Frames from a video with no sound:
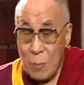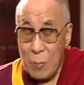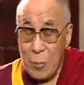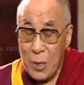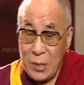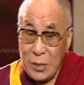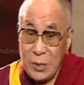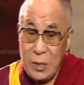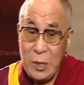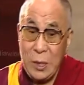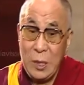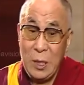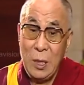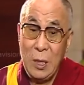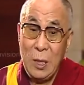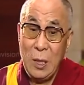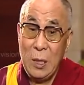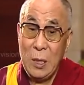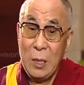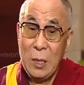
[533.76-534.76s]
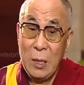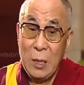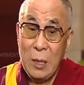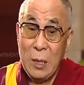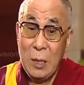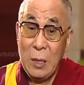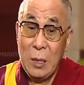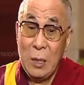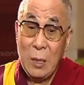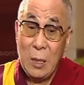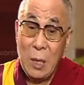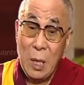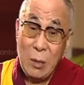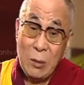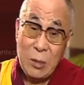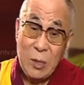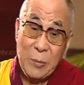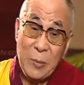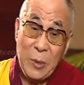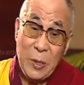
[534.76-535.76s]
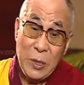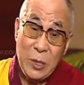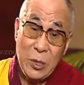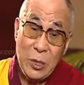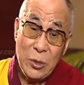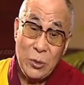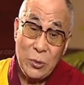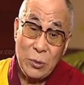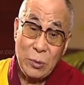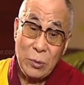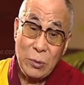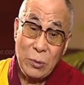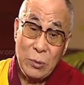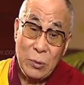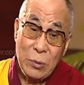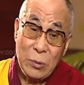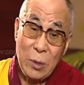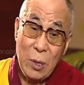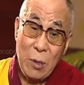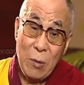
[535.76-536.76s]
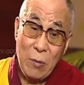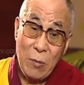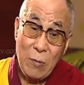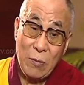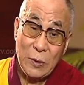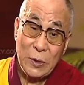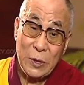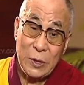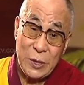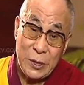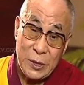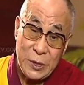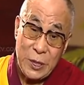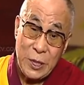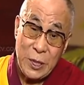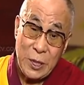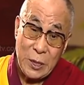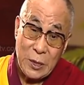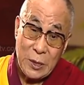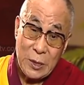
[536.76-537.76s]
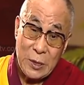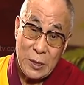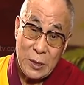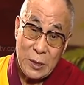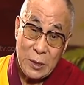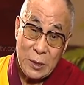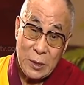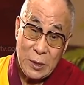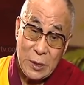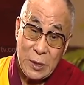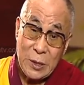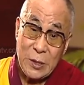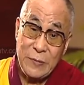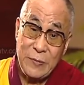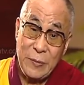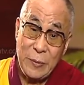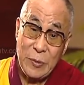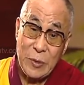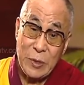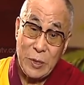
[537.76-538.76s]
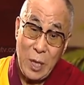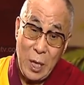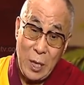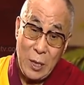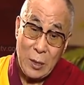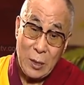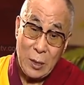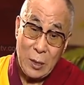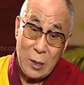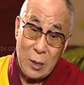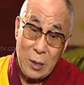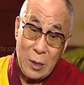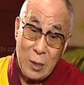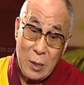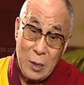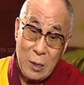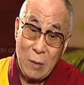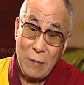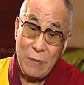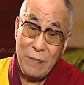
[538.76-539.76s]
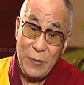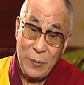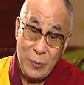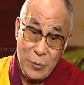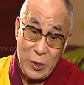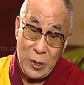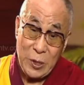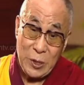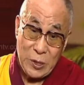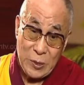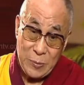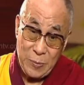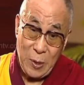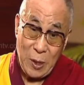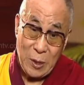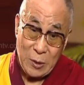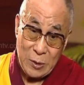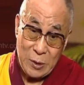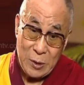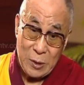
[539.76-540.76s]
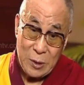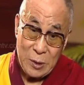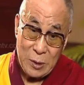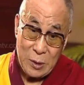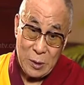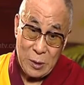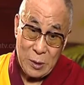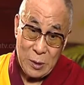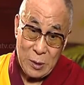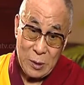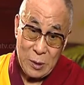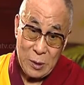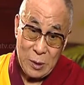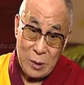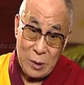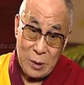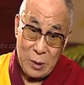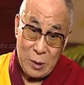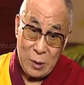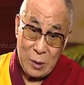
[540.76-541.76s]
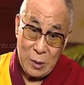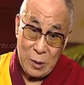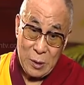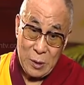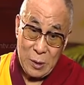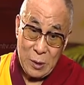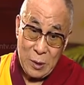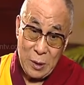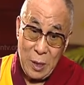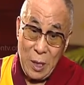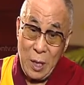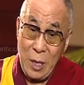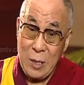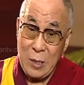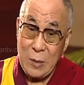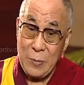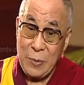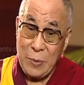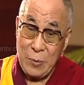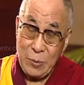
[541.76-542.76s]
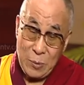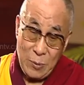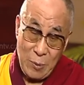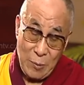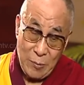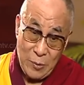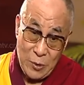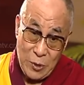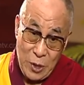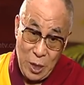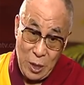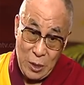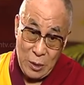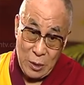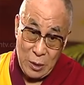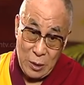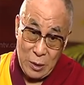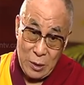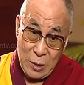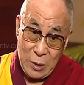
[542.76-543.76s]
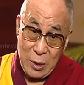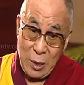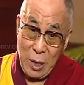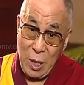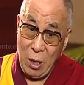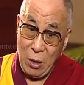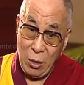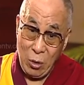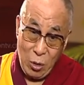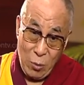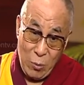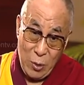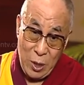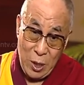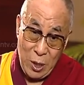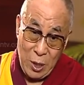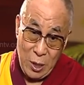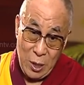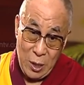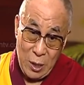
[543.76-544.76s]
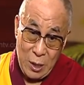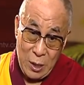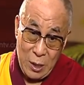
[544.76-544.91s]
Basically, now Tibet issue, now over 60 years, since 59, now 50 years passed. And the People's Republic of China, economically,